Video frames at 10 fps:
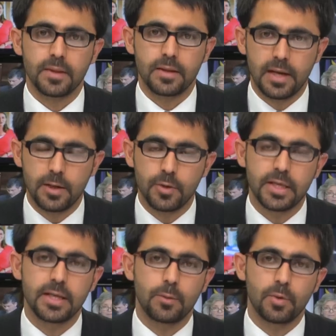Hello
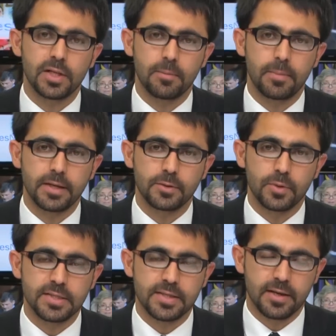again and welcome back to
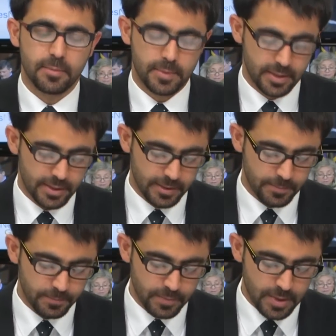Inside America.
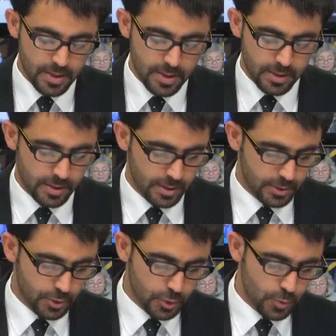
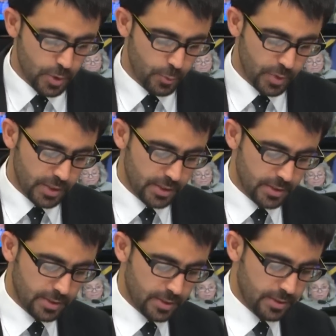Joshua,
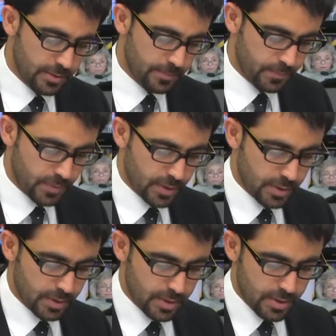we've
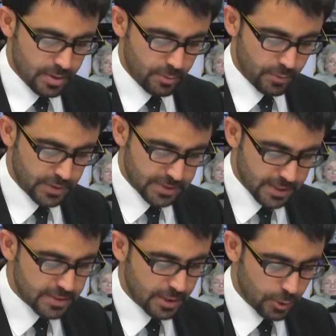
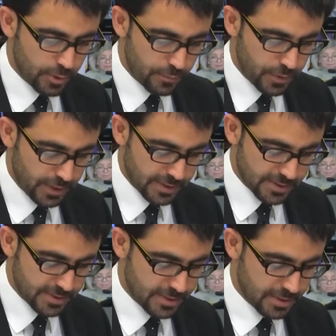discussed a lot of
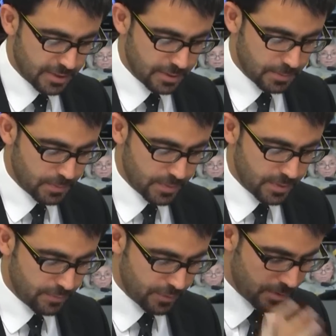things
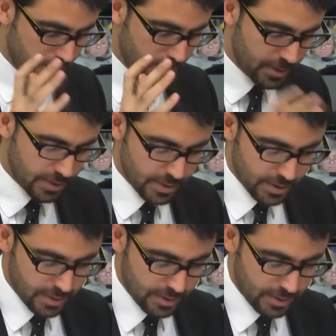from
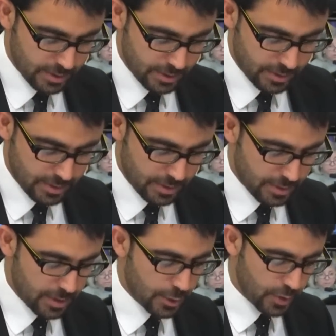
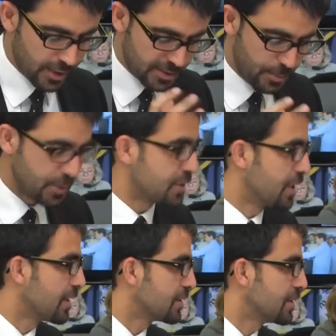Erdogan's
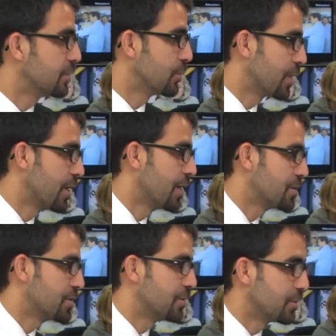personality to
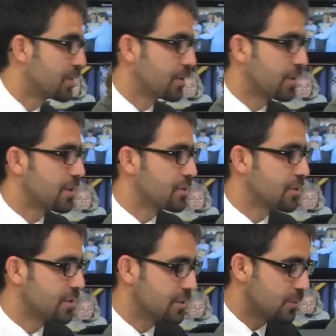KRG, Turkey
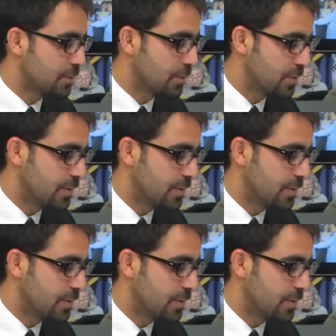relations, to